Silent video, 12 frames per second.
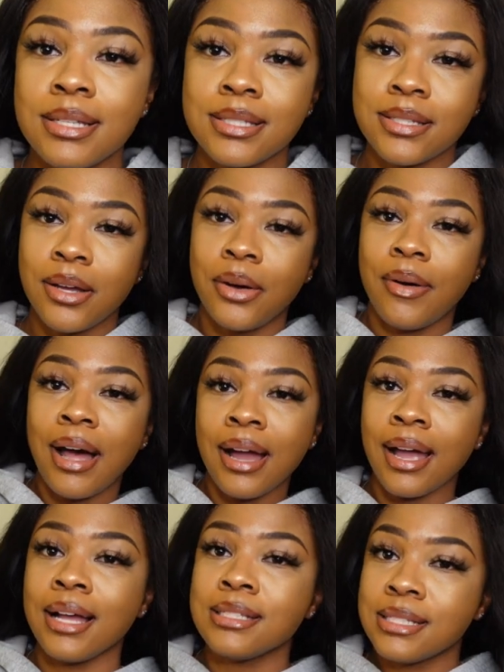so I
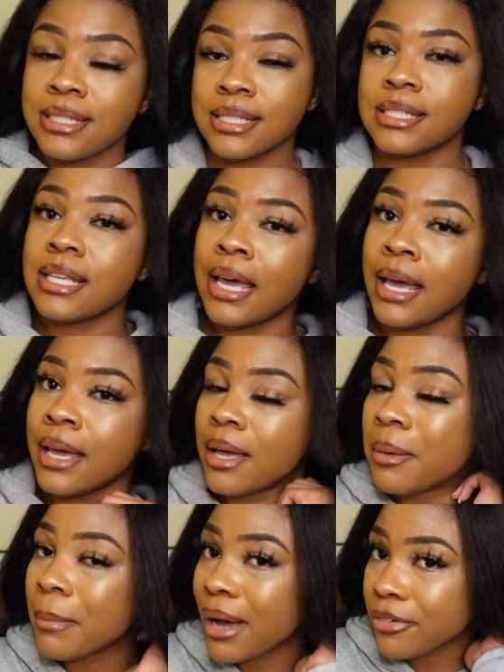got to say
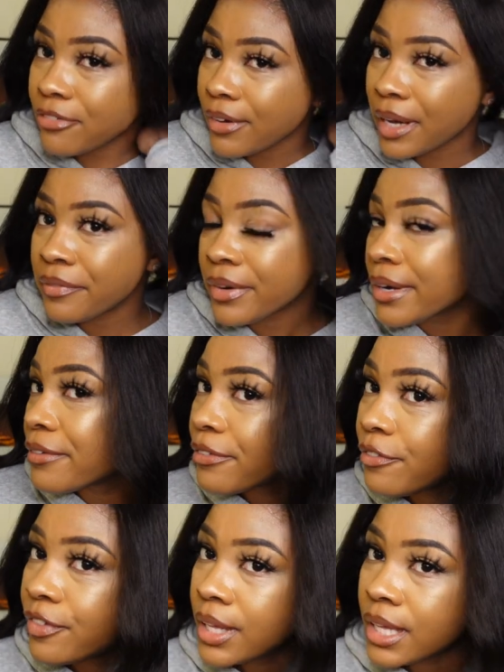my favorite
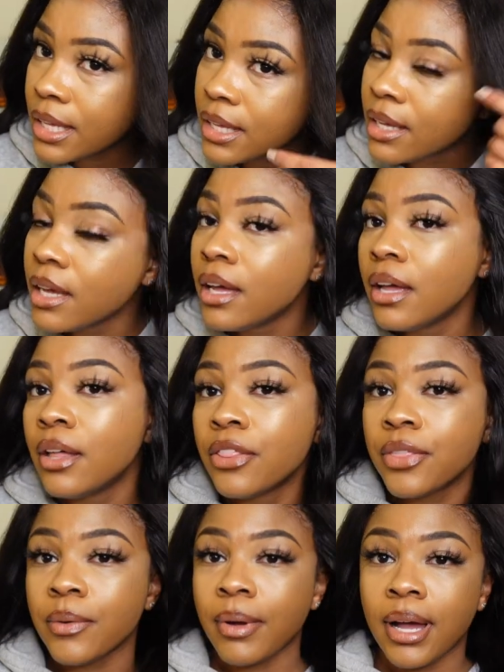fit
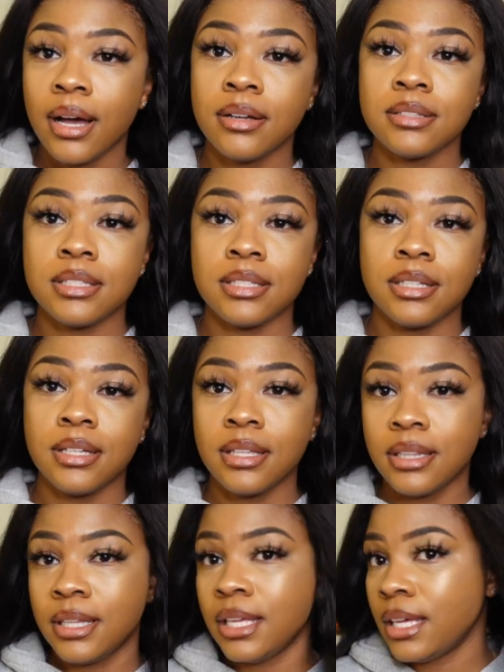throughout
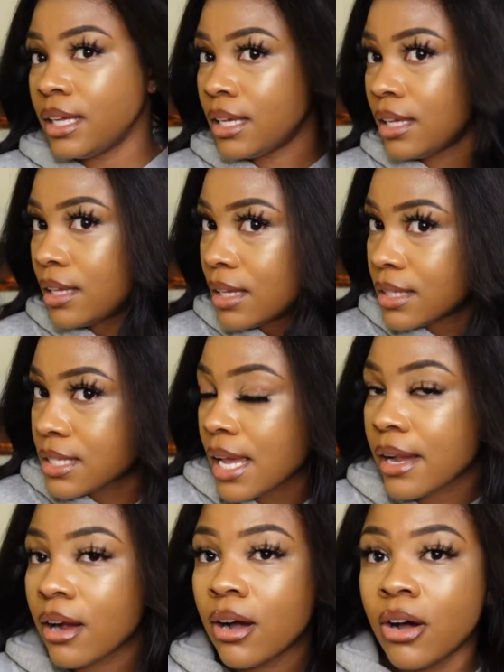the
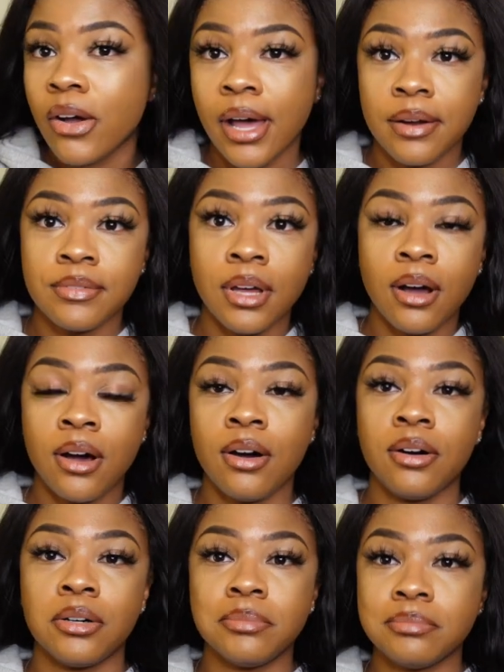entire haul out of the
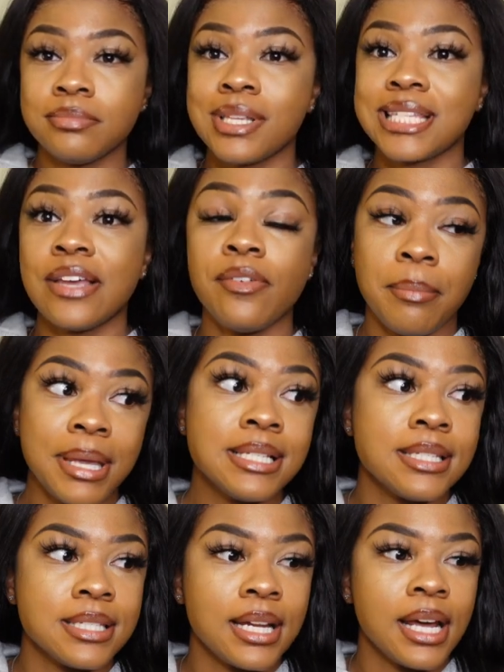all seven
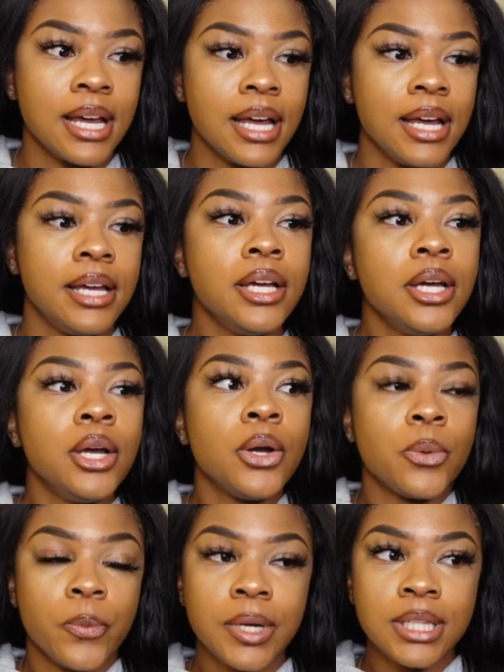pieces that I got
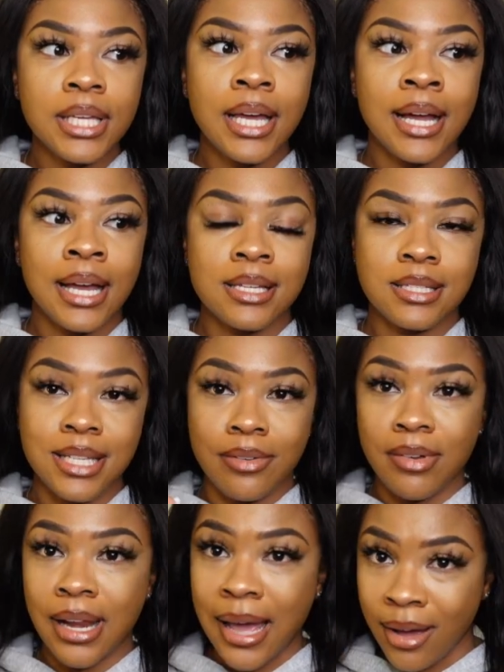really i got
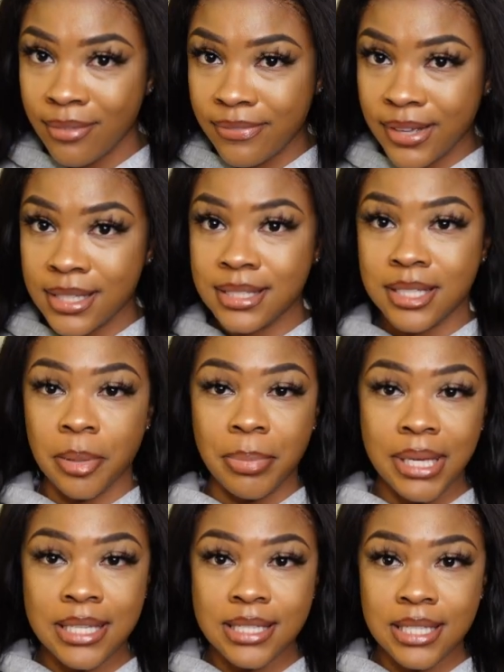seven outfits the
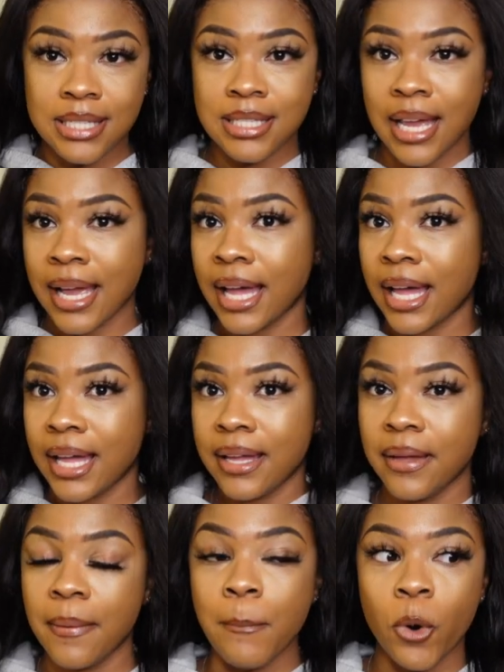pieces i got
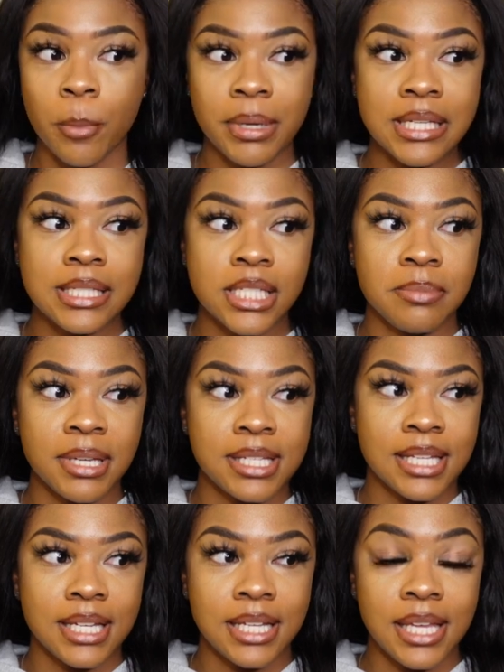more pieces because
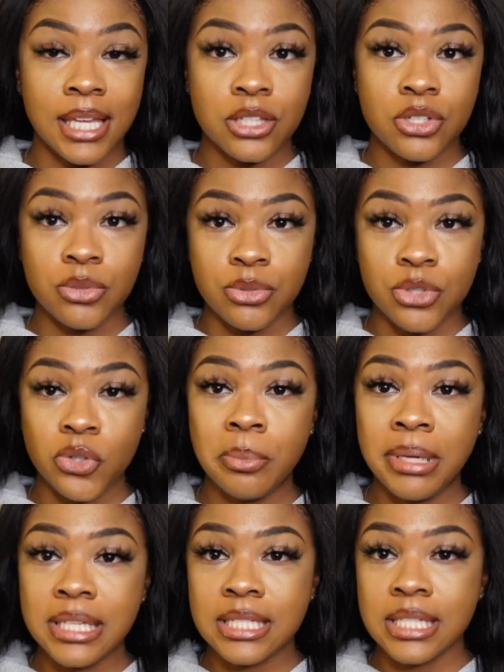i did get two two
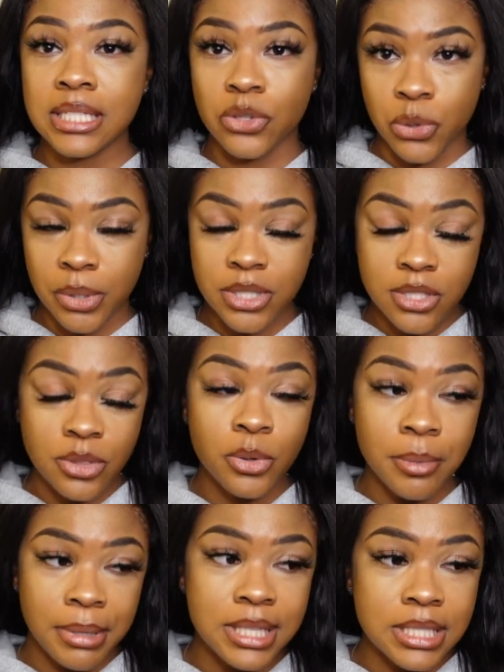pieces or three
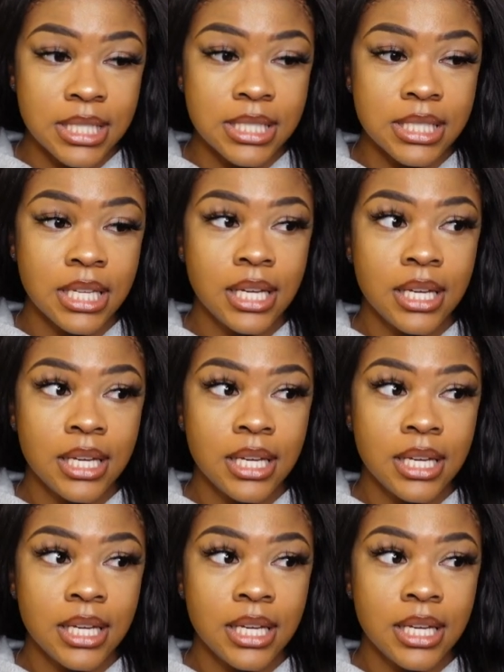three pieces